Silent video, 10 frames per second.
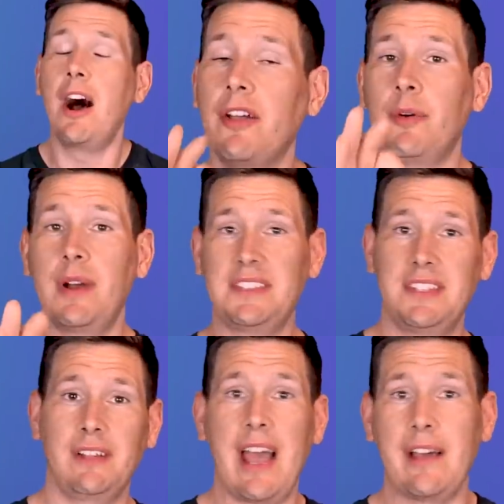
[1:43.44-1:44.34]
although I
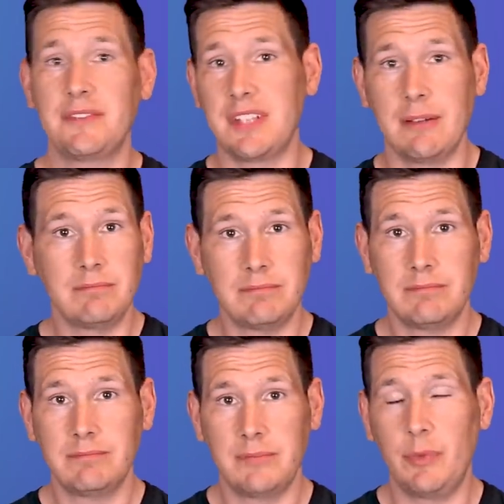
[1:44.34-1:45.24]
still have some
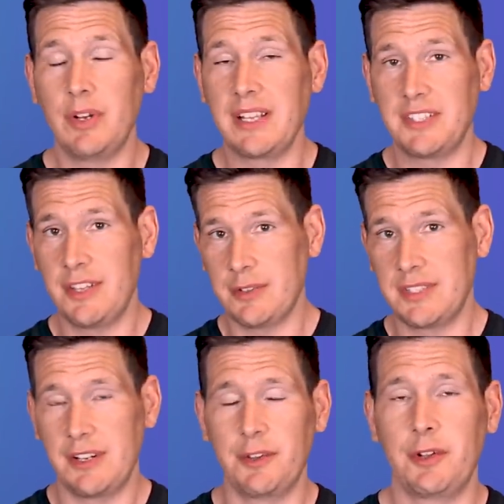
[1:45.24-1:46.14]
but we'll get to
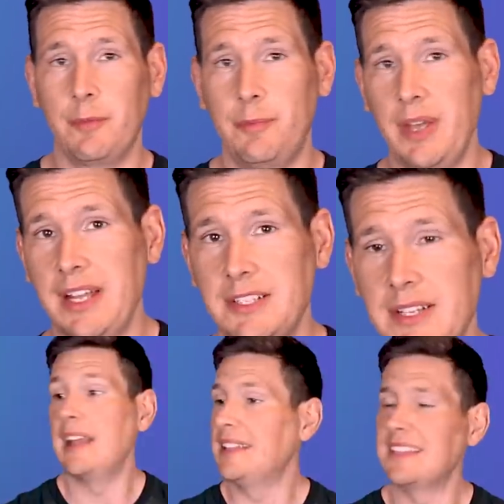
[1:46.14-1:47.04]
those in a little bit.
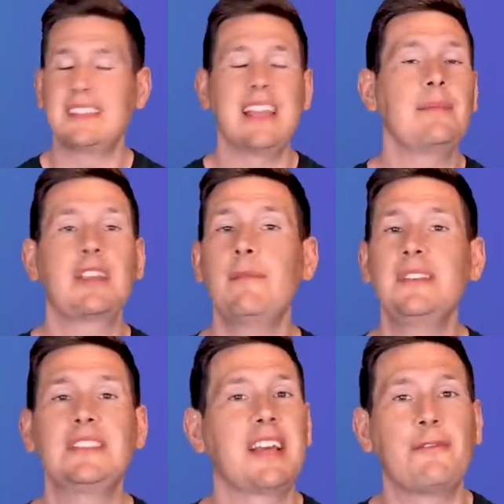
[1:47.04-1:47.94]
And the same can
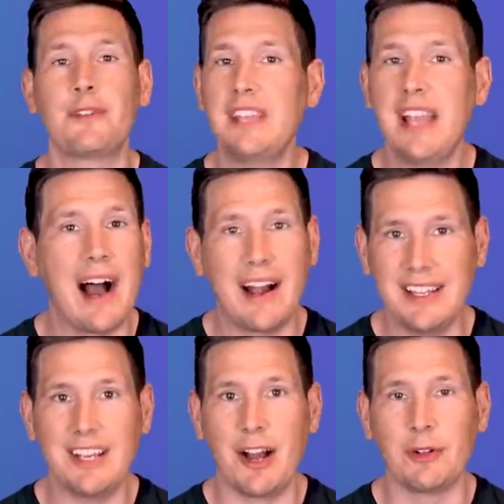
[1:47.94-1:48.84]
be said for the
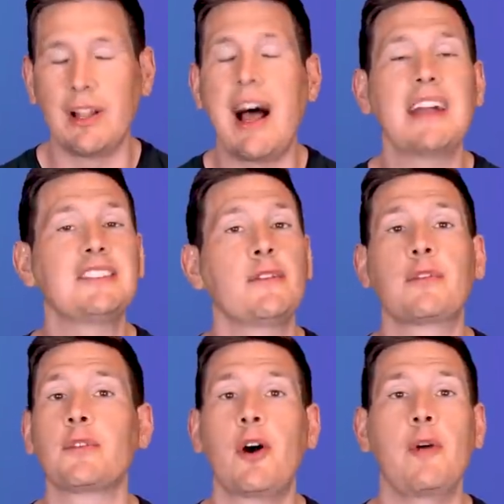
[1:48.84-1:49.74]
audio. Lots of
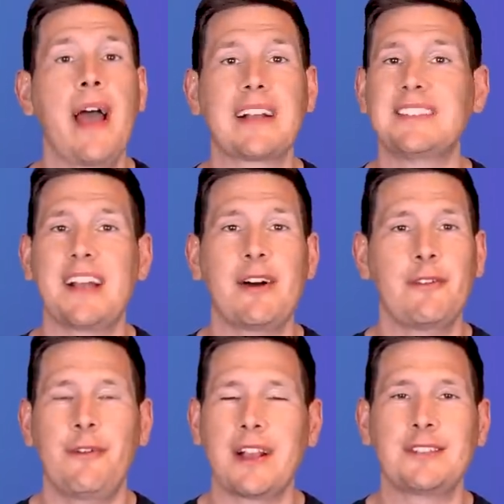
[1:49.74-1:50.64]
throwback sound
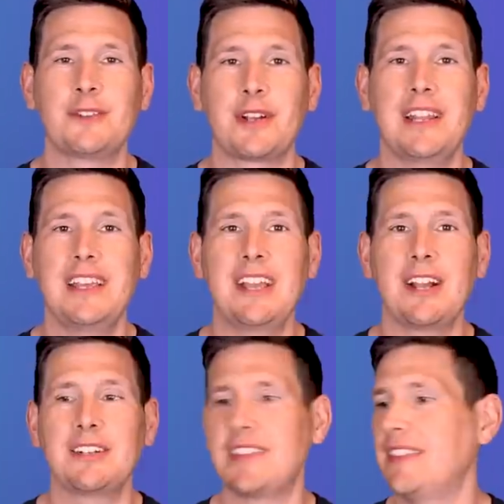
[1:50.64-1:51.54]
effects you're gonna
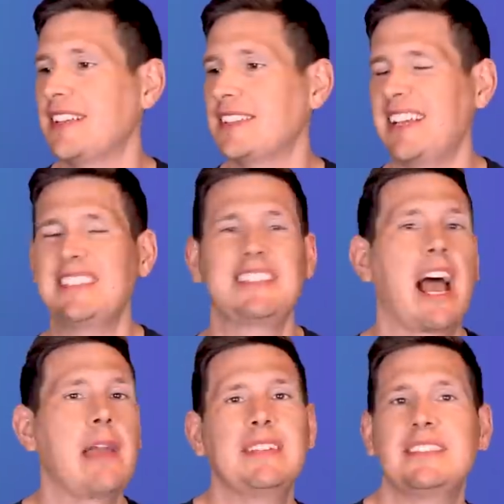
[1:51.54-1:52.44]
hear to things like
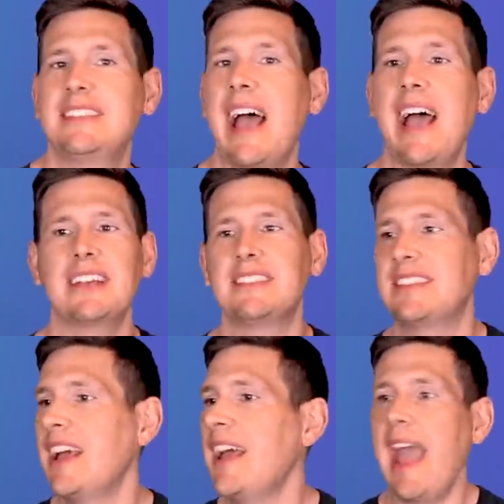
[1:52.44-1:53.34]
Simon
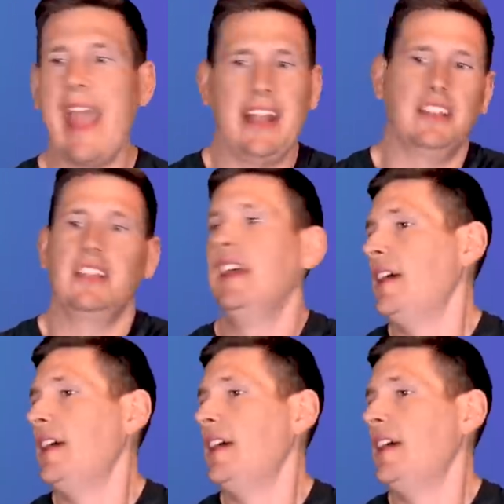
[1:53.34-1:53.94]
Says and